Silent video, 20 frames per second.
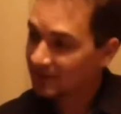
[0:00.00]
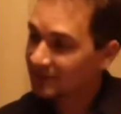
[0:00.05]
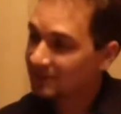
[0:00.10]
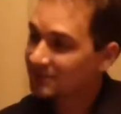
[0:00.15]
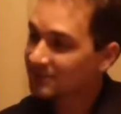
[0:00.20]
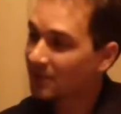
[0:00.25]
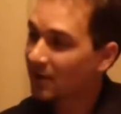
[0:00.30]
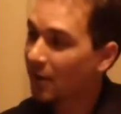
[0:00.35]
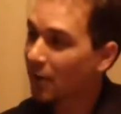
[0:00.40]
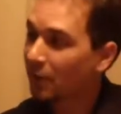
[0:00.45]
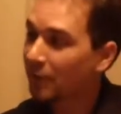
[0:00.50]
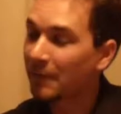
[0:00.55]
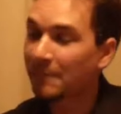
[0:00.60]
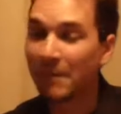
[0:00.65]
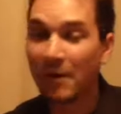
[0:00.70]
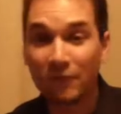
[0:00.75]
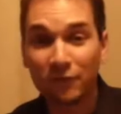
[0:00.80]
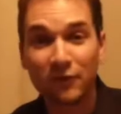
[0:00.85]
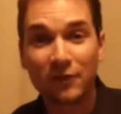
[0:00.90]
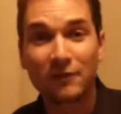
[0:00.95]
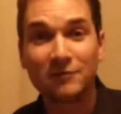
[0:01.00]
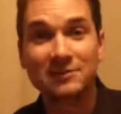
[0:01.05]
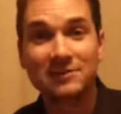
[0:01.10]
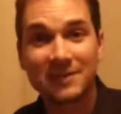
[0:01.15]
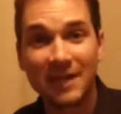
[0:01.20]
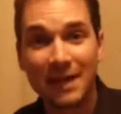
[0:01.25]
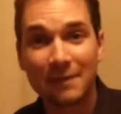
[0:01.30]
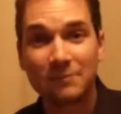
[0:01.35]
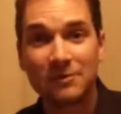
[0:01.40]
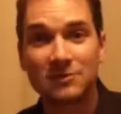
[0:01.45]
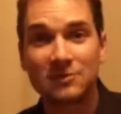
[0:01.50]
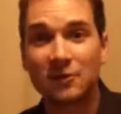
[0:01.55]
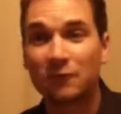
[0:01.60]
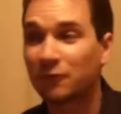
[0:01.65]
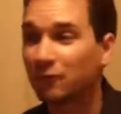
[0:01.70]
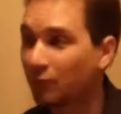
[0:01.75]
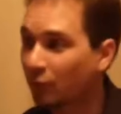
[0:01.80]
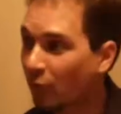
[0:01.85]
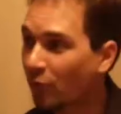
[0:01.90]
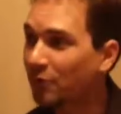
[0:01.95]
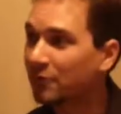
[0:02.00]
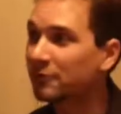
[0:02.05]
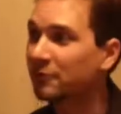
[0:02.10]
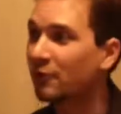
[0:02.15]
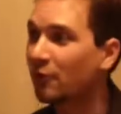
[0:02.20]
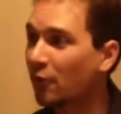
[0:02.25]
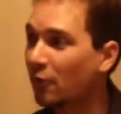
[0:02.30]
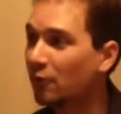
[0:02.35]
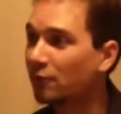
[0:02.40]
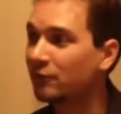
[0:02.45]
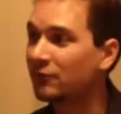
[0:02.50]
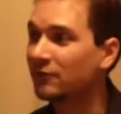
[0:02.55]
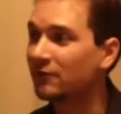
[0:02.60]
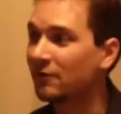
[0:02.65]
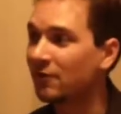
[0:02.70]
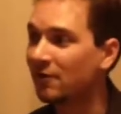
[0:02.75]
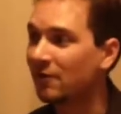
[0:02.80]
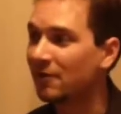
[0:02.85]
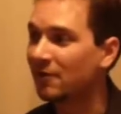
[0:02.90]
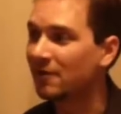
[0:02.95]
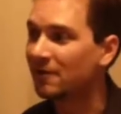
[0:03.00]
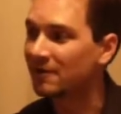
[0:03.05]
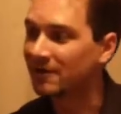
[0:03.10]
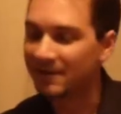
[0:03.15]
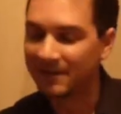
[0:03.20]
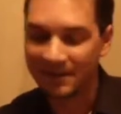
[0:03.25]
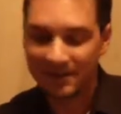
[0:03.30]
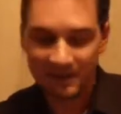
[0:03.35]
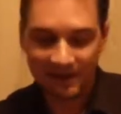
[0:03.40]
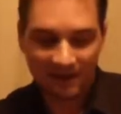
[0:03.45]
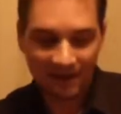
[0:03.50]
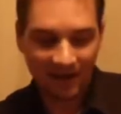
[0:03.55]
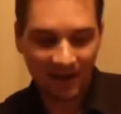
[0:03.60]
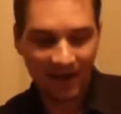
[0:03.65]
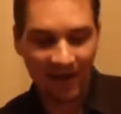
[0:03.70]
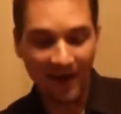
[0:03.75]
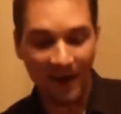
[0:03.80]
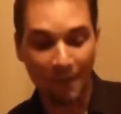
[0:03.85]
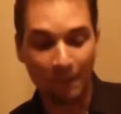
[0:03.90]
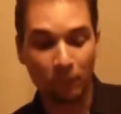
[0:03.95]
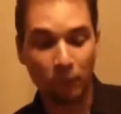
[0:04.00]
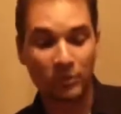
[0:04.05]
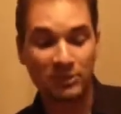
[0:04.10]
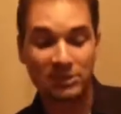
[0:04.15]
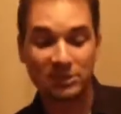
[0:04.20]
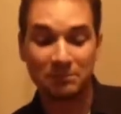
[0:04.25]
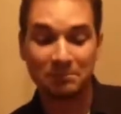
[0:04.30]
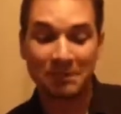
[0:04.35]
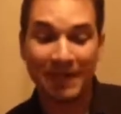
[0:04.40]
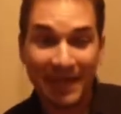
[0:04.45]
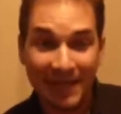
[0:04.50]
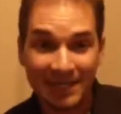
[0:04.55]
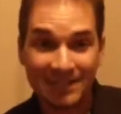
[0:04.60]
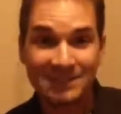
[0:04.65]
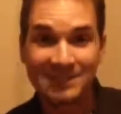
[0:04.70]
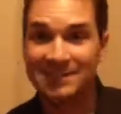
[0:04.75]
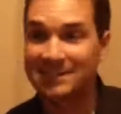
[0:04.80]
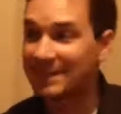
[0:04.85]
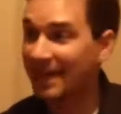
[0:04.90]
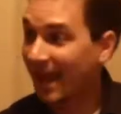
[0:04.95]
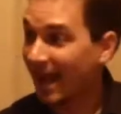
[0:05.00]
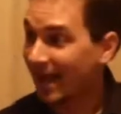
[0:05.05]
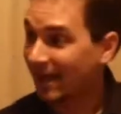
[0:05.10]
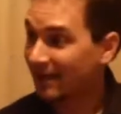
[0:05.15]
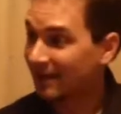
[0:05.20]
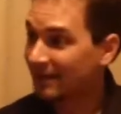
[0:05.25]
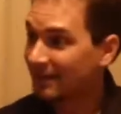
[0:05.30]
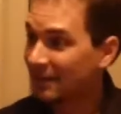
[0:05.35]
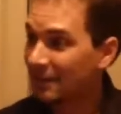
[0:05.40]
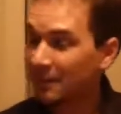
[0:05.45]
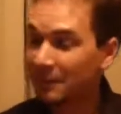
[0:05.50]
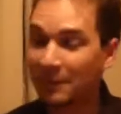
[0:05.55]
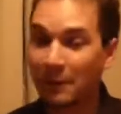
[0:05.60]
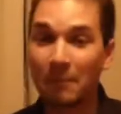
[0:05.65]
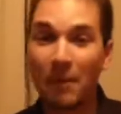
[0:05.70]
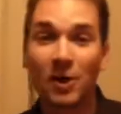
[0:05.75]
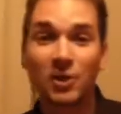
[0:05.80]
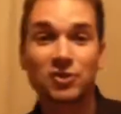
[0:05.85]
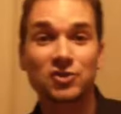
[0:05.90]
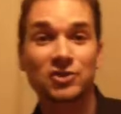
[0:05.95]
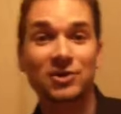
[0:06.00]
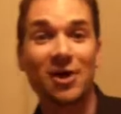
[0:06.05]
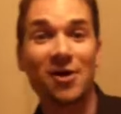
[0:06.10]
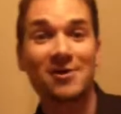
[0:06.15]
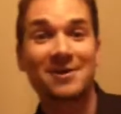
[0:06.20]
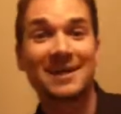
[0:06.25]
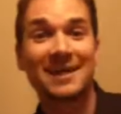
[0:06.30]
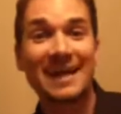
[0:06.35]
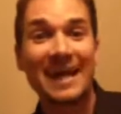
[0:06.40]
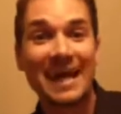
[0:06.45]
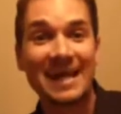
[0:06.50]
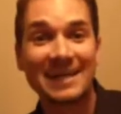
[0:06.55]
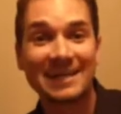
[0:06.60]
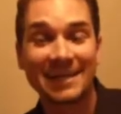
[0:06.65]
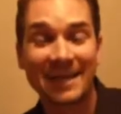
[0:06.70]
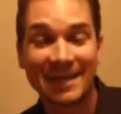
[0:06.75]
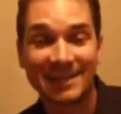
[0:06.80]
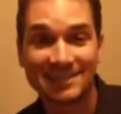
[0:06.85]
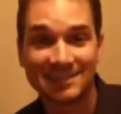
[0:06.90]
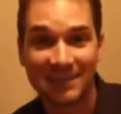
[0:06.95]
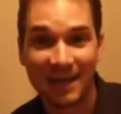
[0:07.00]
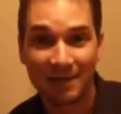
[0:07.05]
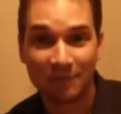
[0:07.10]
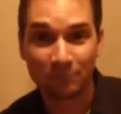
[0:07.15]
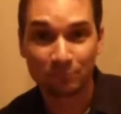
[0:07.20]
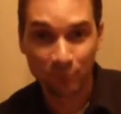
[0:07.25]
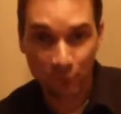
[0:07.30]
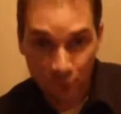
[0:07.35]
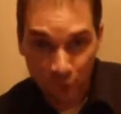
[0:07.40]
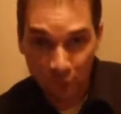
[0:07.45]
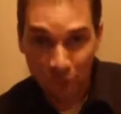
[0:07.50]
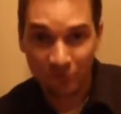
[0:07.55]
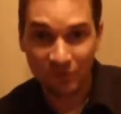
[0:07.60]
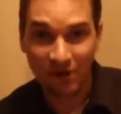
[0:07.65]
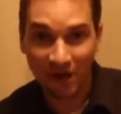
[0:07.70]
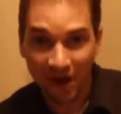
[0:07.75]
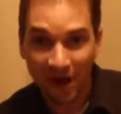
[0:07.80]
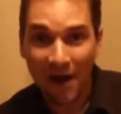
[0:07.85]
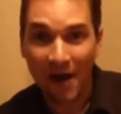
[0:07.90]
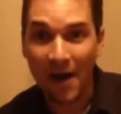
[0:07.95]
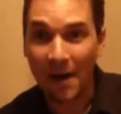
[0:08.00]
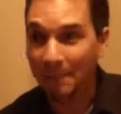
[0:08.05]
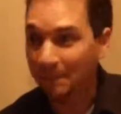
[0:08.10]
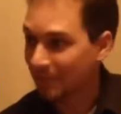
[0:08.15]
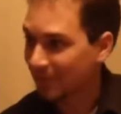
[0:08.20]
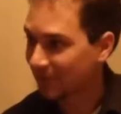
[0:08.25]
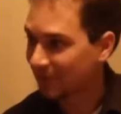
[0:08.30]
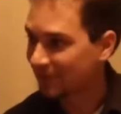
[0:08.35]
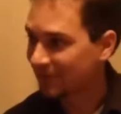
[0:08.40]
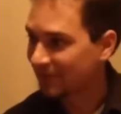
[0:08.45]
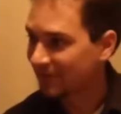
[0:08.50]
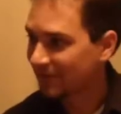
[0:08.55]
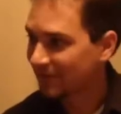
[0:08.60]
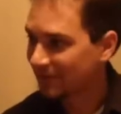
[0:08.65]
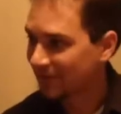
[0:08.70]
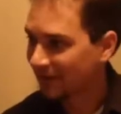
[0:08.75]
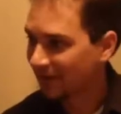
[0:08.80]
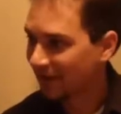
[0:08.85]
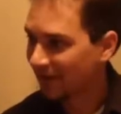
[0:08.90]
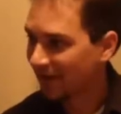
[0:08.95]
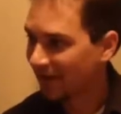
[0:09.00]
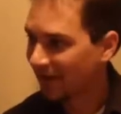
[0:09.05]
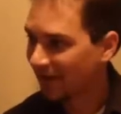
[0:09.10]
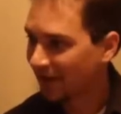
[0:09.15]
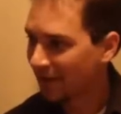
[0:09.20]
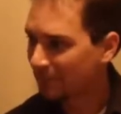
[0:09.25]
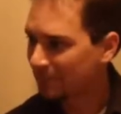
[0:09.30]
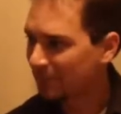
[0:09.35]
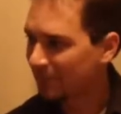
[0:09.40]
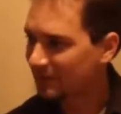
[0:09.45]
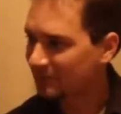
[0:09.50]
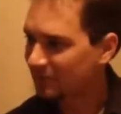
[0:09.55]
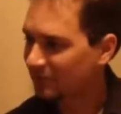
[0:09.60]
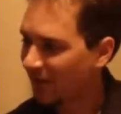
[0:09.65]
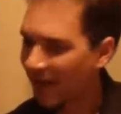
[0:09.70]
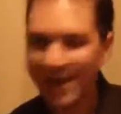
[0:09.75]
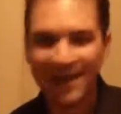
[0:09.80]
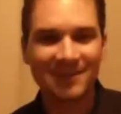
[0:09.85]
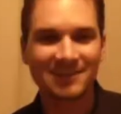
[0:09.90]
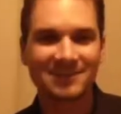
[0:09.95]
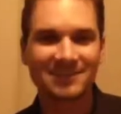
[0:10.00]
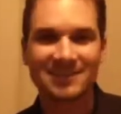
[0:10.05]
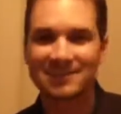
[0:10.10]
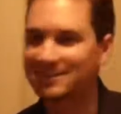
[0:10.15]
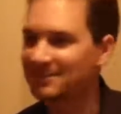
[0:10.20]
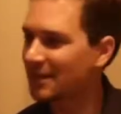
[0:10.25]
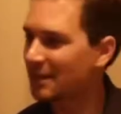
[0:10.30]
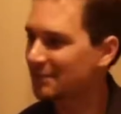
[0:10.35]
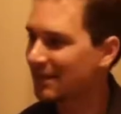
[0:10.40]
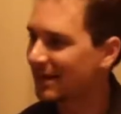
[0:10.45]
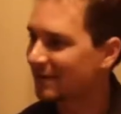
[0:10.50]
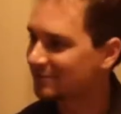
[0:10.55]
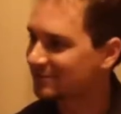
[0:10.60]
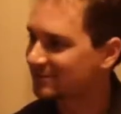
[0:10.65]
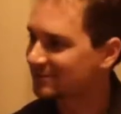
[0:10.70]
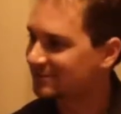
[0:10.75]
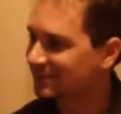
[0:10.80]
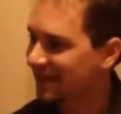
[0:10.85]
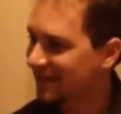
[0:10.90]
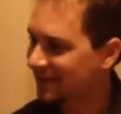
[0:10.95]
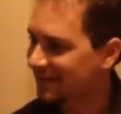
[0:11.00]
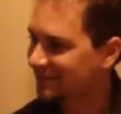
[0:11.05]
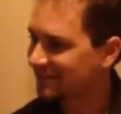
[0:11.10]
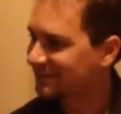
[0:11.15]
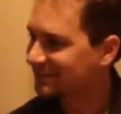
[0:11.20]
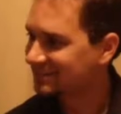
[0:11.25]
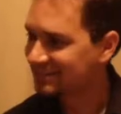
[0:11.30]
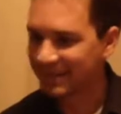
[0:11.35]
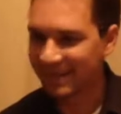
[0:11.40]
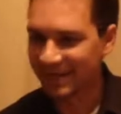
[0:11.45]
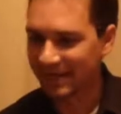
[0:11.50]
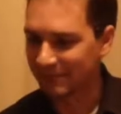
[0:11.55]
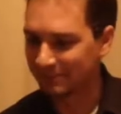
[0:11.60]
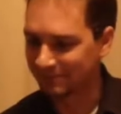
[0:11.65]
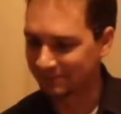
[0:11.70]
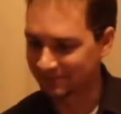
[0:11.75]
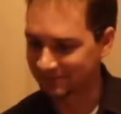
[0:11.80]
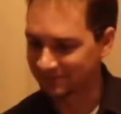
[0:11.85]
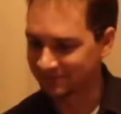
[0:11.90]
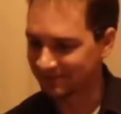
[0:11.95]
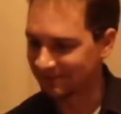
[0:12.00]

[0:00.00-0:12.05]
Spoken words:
So the Buffalo Sabres are 4th overall, which means that the Montreal Canadiens have moved up, but Vegas has somehow stayed the same,